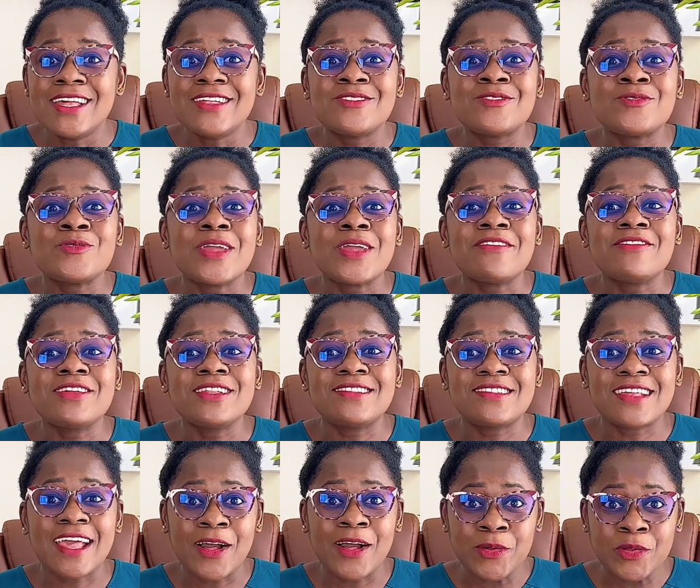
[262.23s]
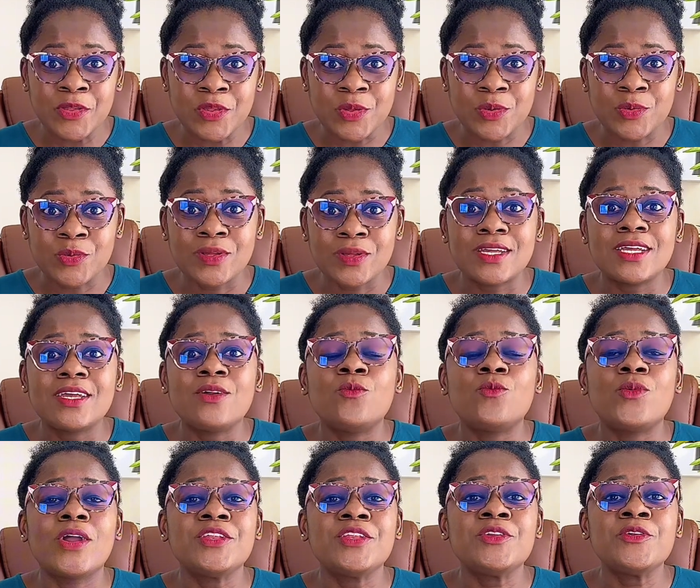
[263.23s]
To even tell you,
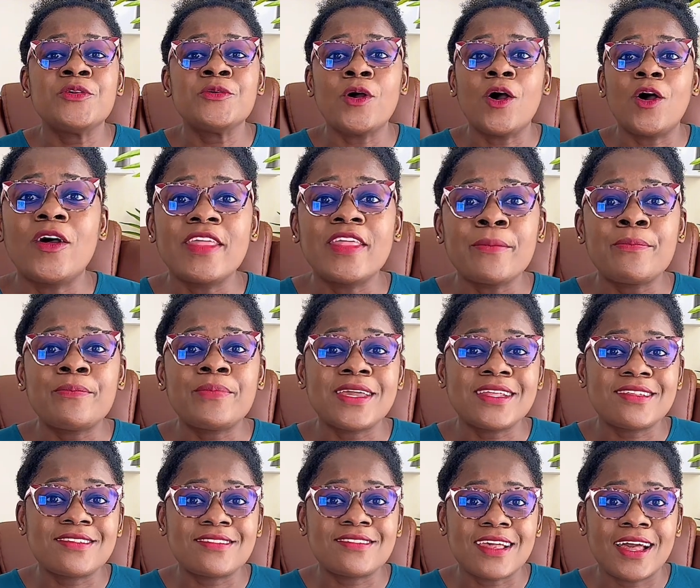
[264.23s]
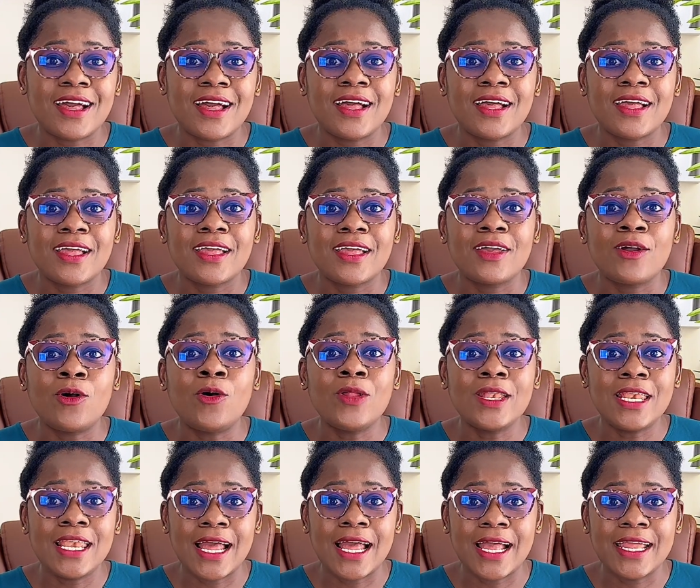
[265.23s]
when you order pizza
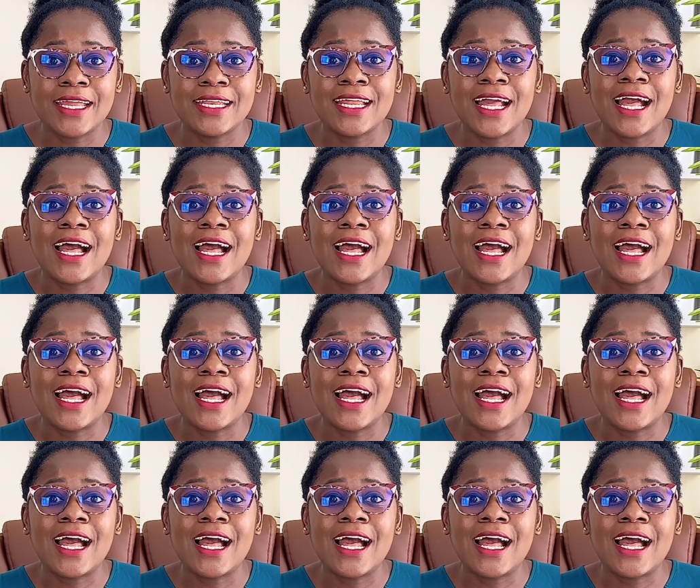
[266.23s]
online,